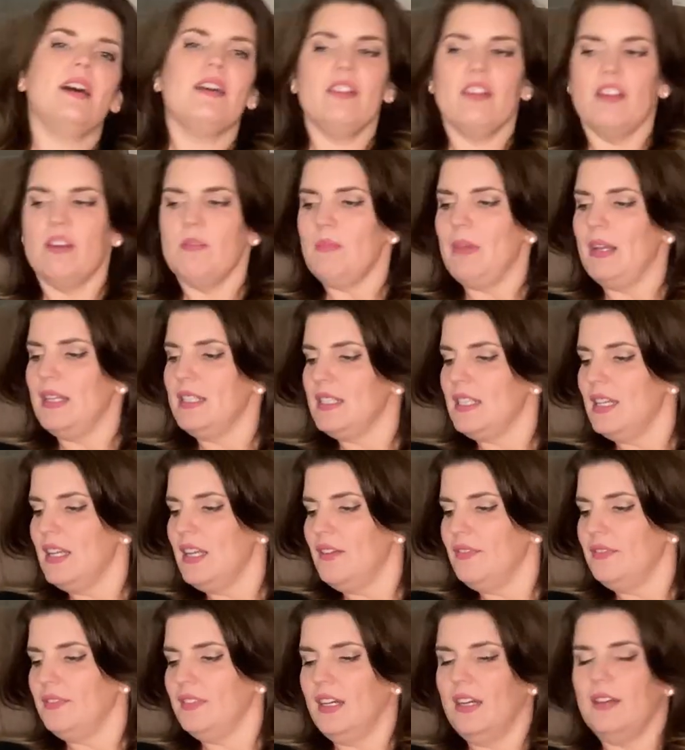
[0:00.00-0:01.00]
hurt
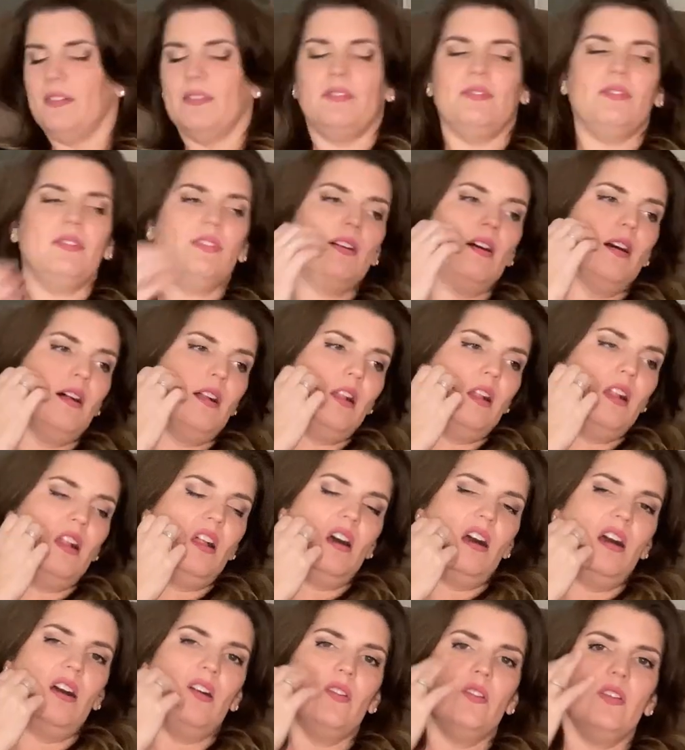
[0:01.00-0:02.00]
myself, not fall
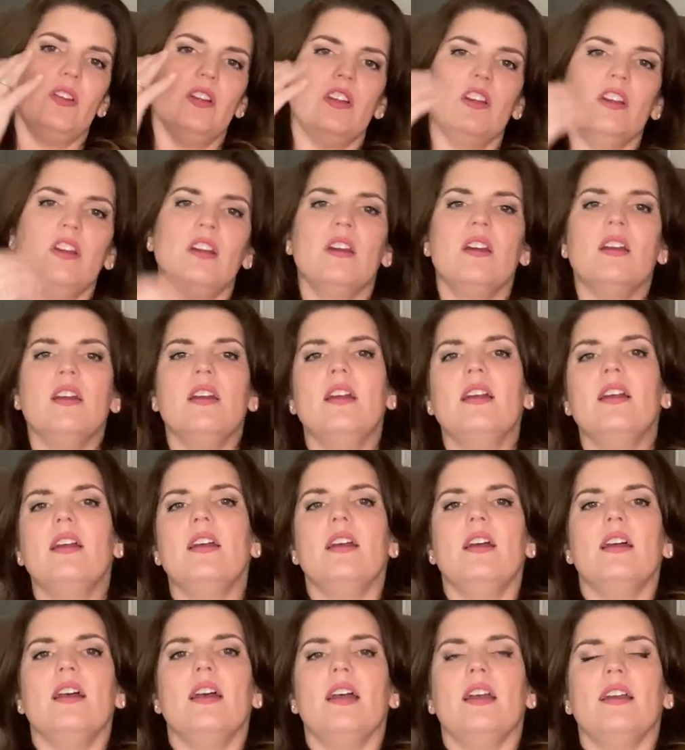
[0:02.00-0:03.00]
over.
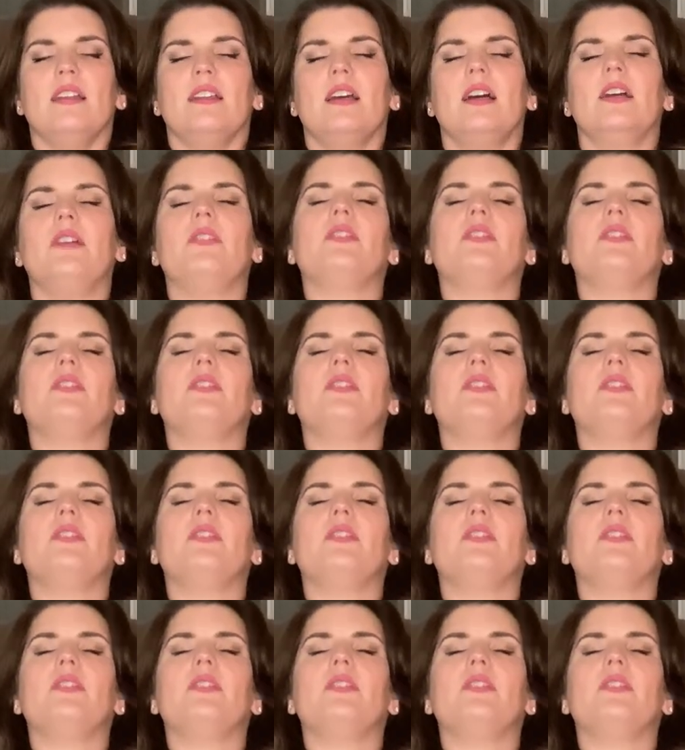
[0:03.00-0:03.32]
And I will